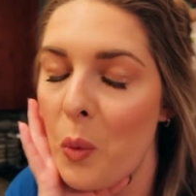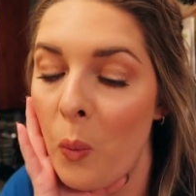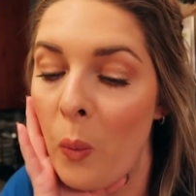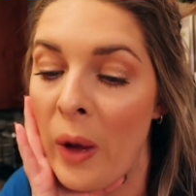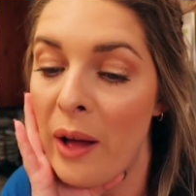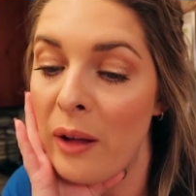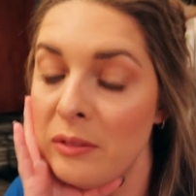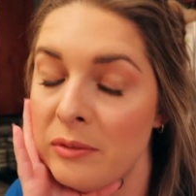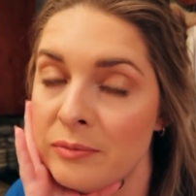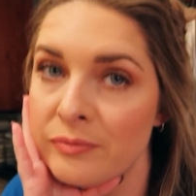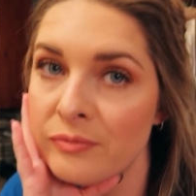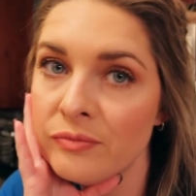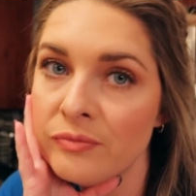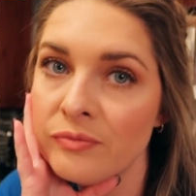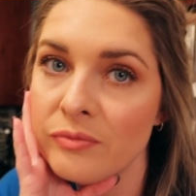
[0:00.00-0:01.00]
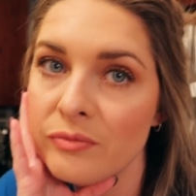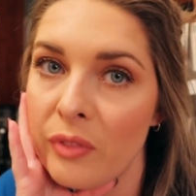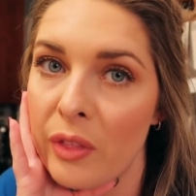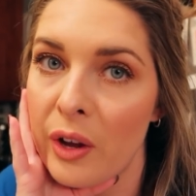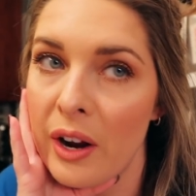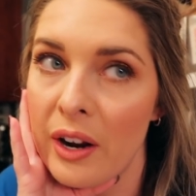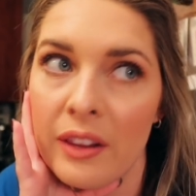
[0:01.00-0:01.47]
Well,
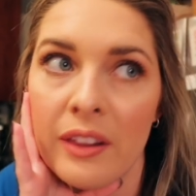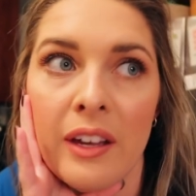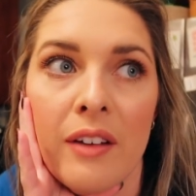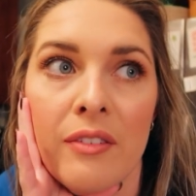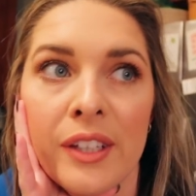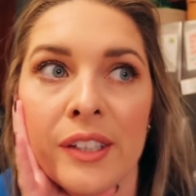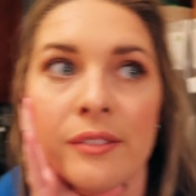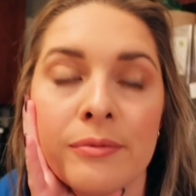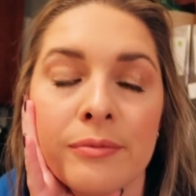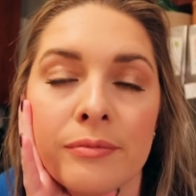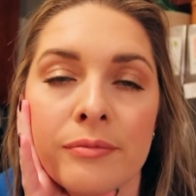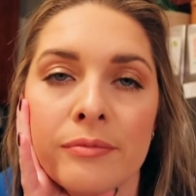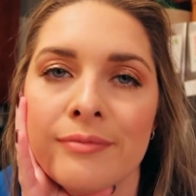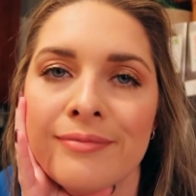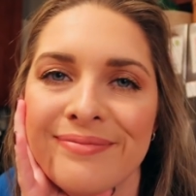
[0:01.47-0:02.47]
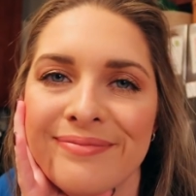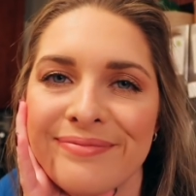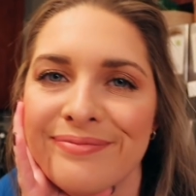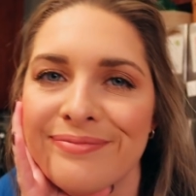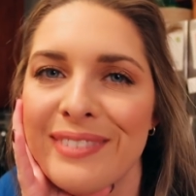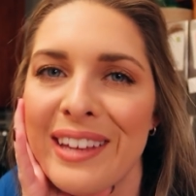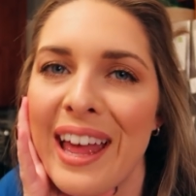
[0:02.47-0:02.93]
they're out of the oven.
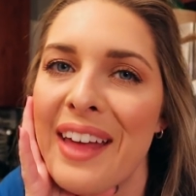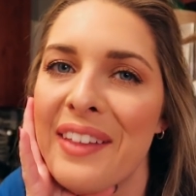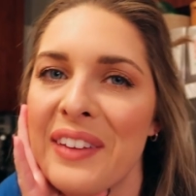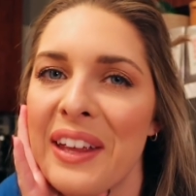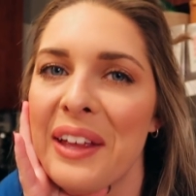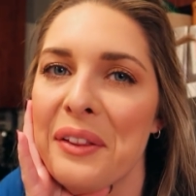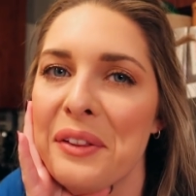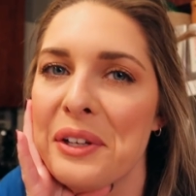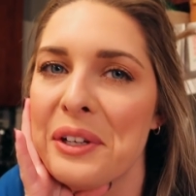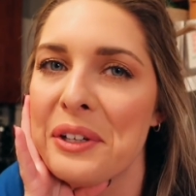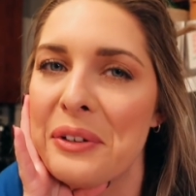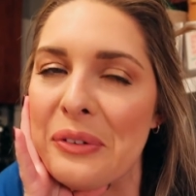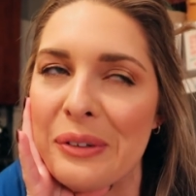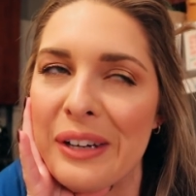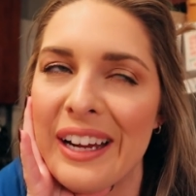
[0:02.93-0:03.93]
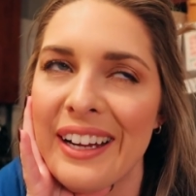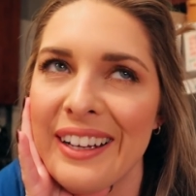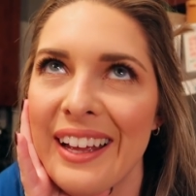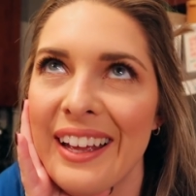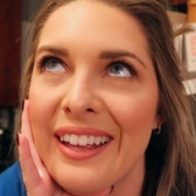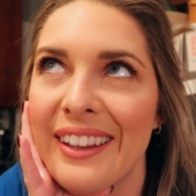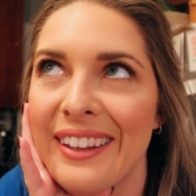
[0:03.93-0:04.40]
And they look
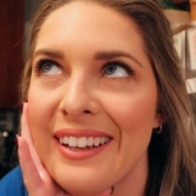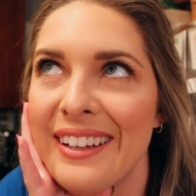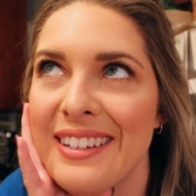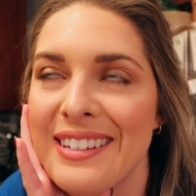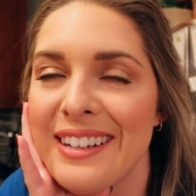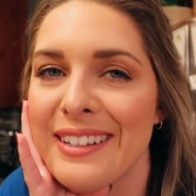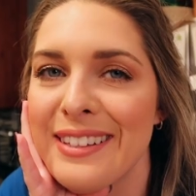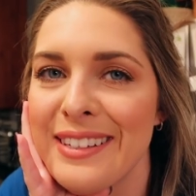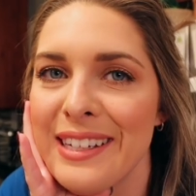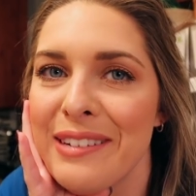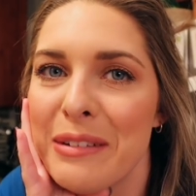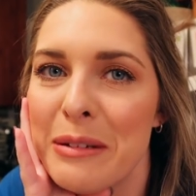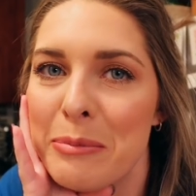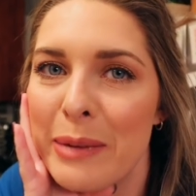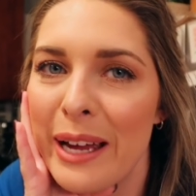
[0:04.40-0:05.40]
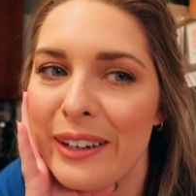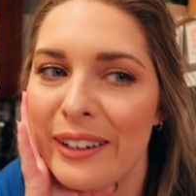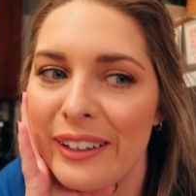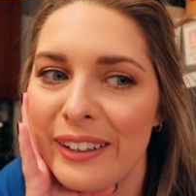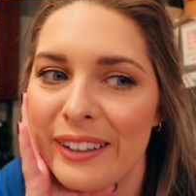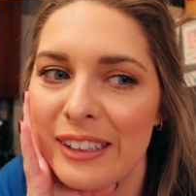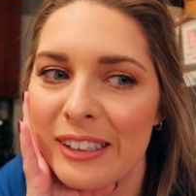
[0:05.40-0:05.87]
great and they taste even
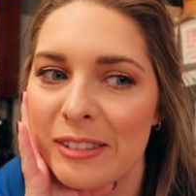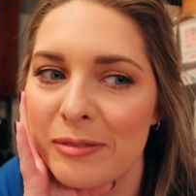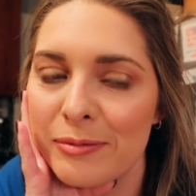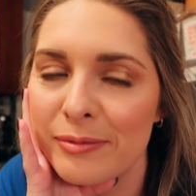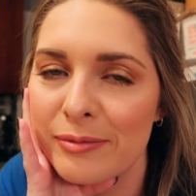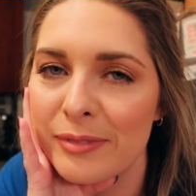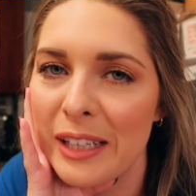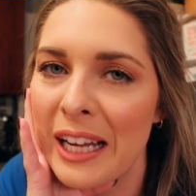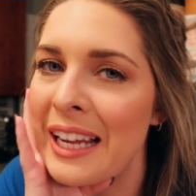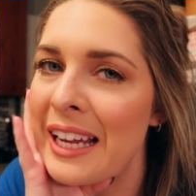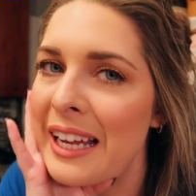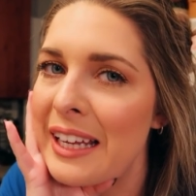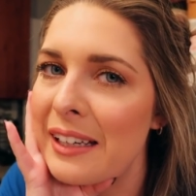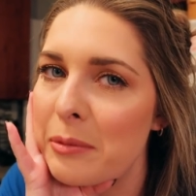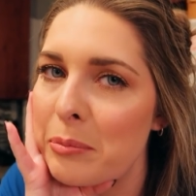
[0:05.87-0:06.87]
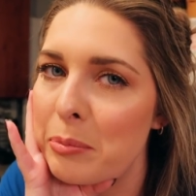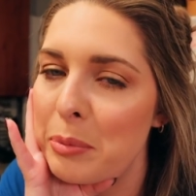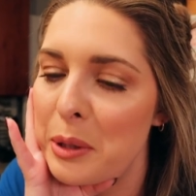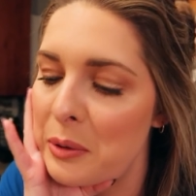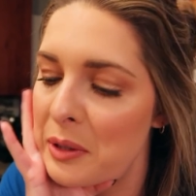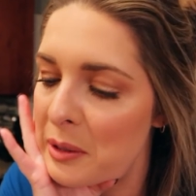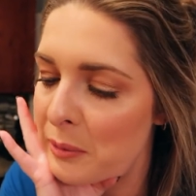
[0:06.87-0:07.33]
better. I ate a
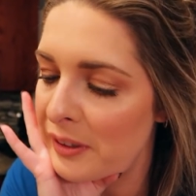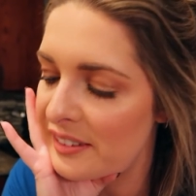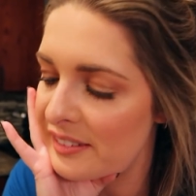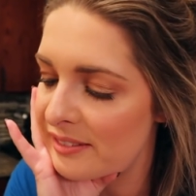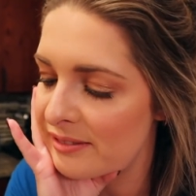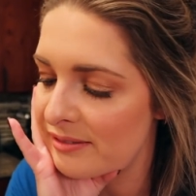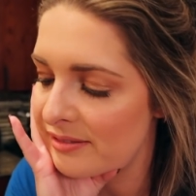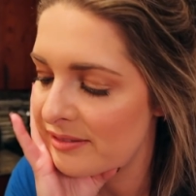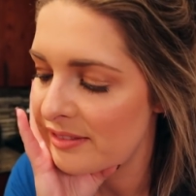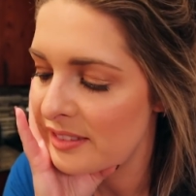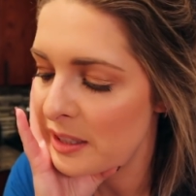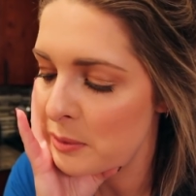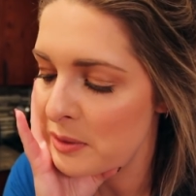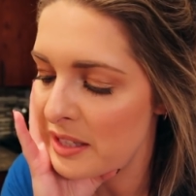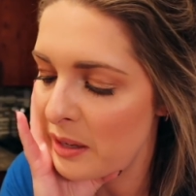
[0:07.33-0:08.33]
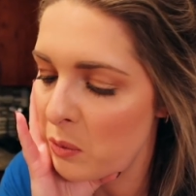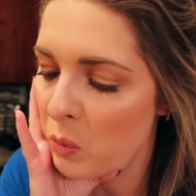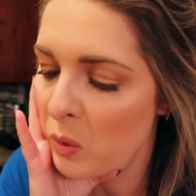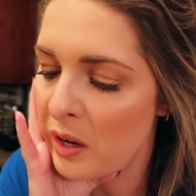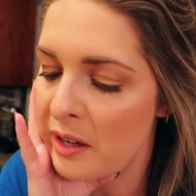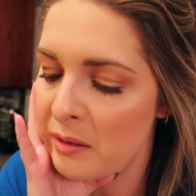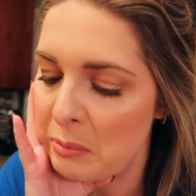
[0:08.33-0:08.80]
puny one. There was like
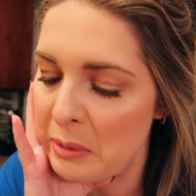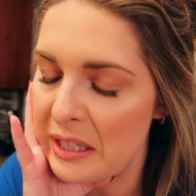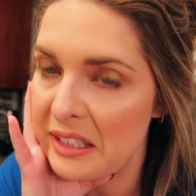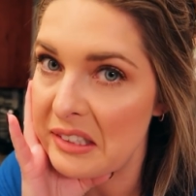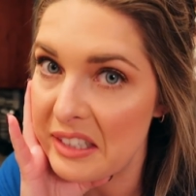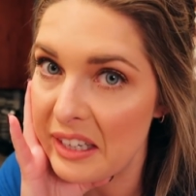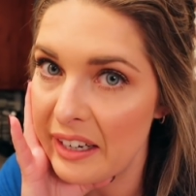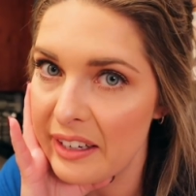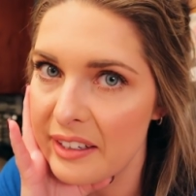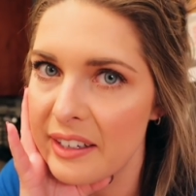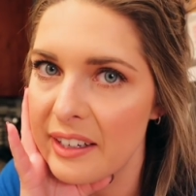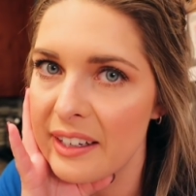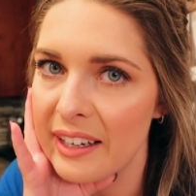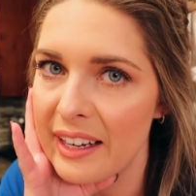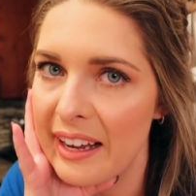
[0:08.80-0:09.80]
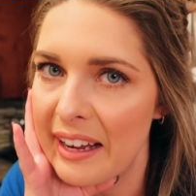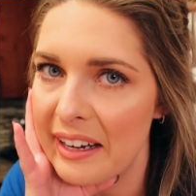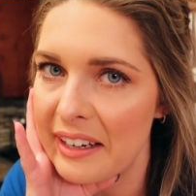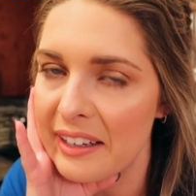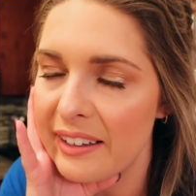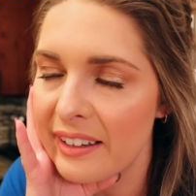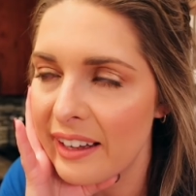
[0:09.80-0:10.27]
one big dud and I
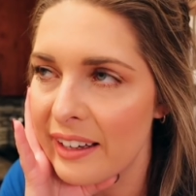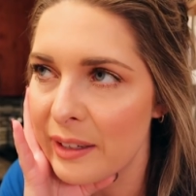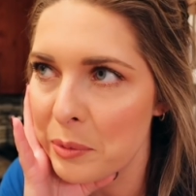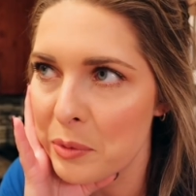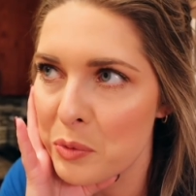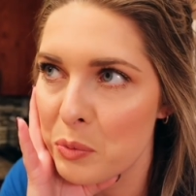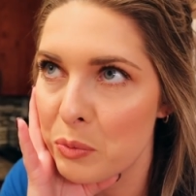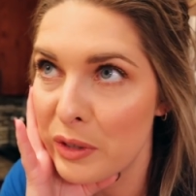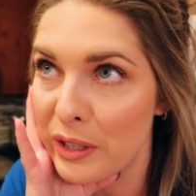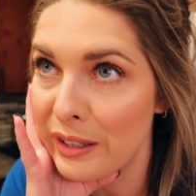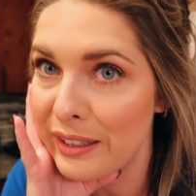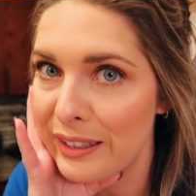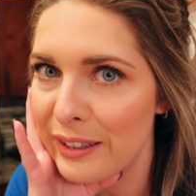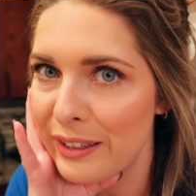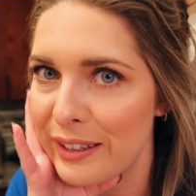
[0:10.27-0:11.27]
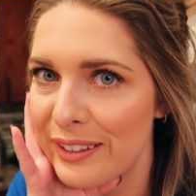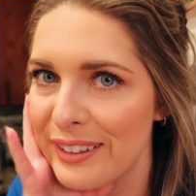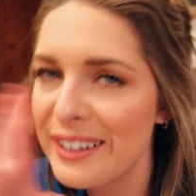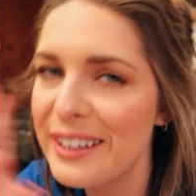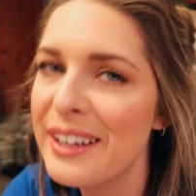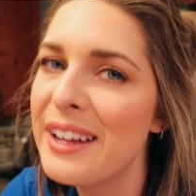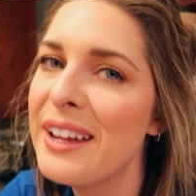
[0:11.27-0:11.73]
ate it and it was really good.
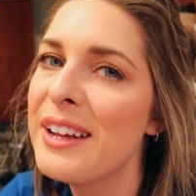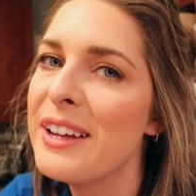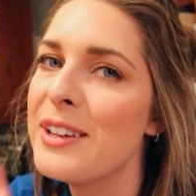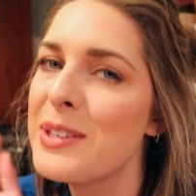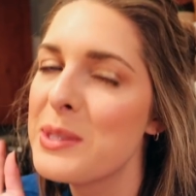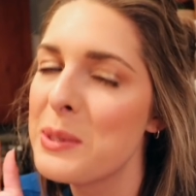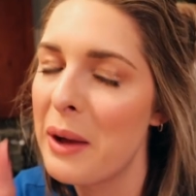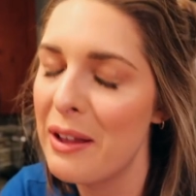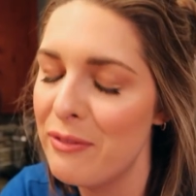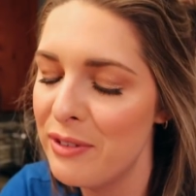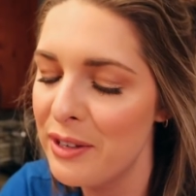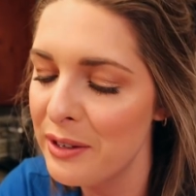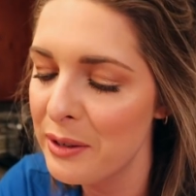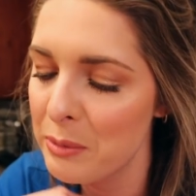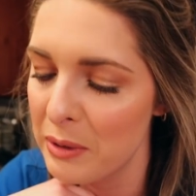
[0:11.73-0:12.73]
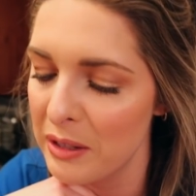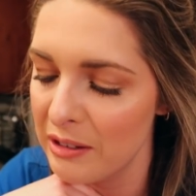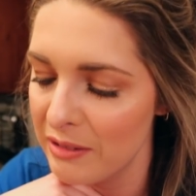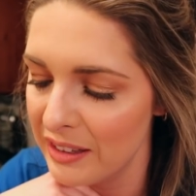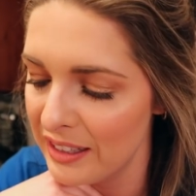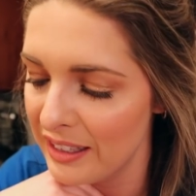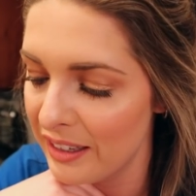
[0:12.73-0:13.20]
So I feel
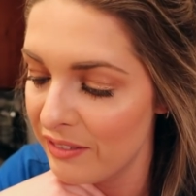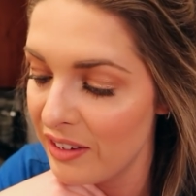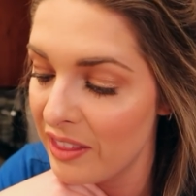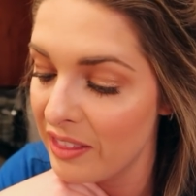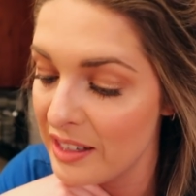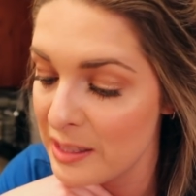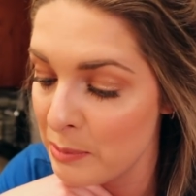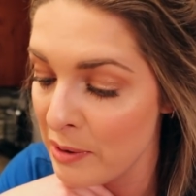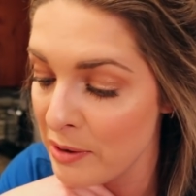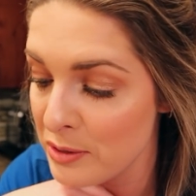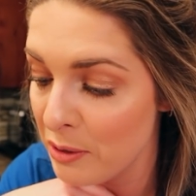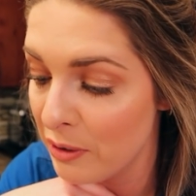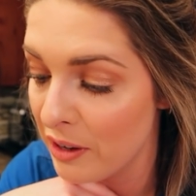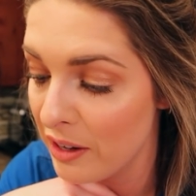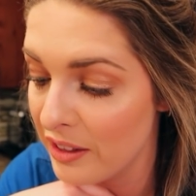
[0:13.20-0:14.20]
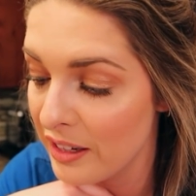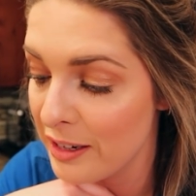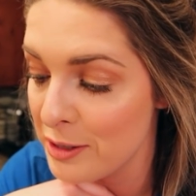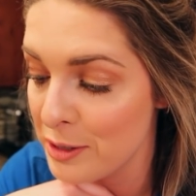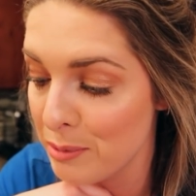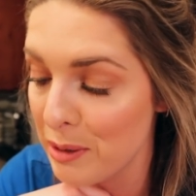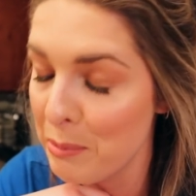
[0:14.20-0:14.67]
really relieved. They smell so good that
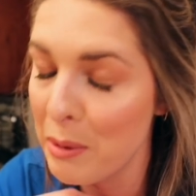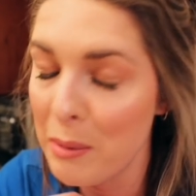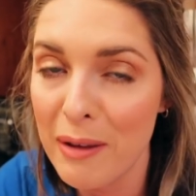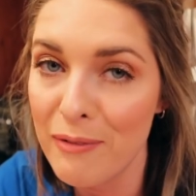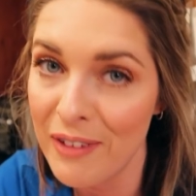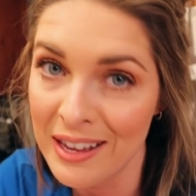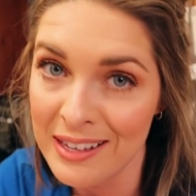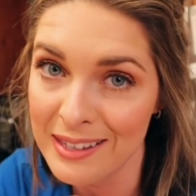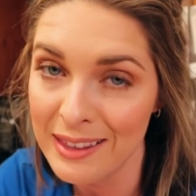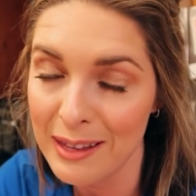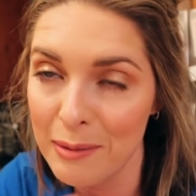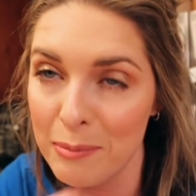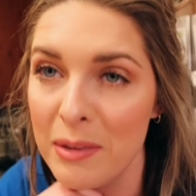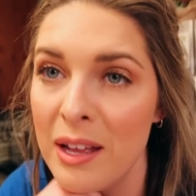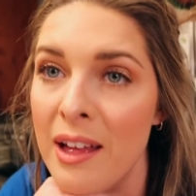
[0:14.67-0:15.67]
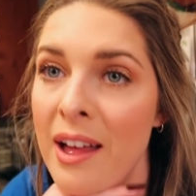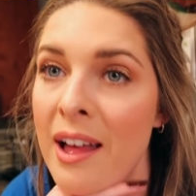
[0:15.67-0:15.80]
I just want to put my face in them.